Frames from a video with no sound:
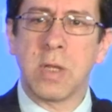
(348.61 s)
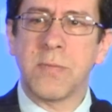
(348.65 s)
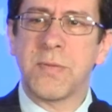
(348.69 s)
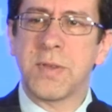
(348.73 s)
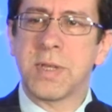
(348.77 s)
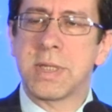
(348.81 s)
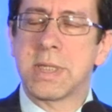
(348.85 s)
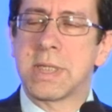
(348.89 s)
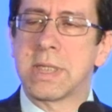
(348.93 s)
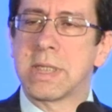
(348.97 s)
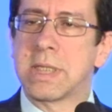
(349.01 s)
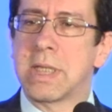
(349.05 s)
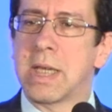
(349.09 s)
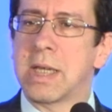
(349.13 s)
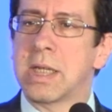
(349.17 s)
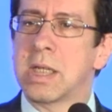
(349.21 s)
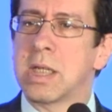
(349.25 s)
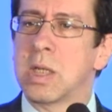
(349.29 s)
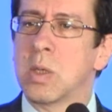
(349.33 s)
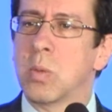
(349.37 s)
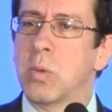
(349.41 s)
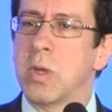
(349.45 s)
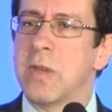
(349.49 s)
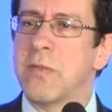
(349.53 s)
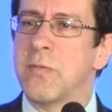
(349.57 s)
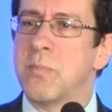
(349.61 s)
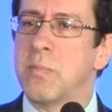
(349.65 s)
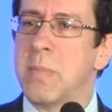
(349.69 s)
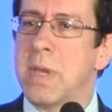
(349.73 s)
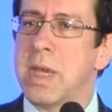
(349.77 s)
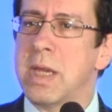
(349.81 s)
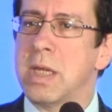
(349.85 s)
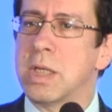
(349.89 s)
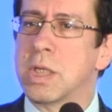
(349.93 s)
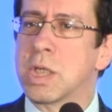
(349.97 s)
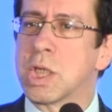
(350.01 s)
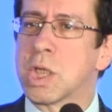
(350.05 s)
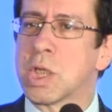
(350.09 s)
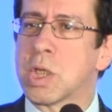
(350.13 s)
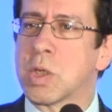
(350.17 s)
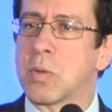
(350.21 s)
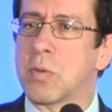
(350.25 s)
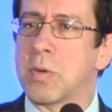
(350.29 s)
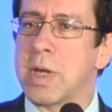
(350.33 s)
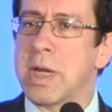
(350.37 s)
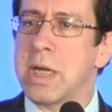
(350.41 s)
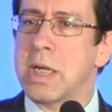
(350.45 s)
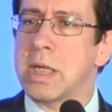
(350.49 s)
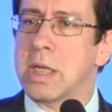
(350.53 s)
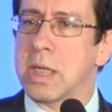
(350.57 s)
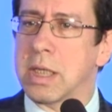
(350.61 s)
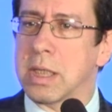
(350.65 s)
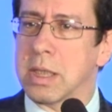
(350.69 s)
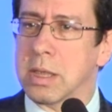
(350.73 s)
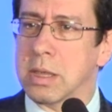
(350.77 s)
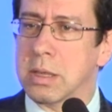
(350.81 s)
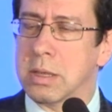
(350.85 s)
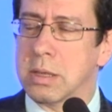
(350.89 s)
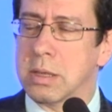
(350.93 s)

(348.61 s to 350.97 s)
of a sudden we've made training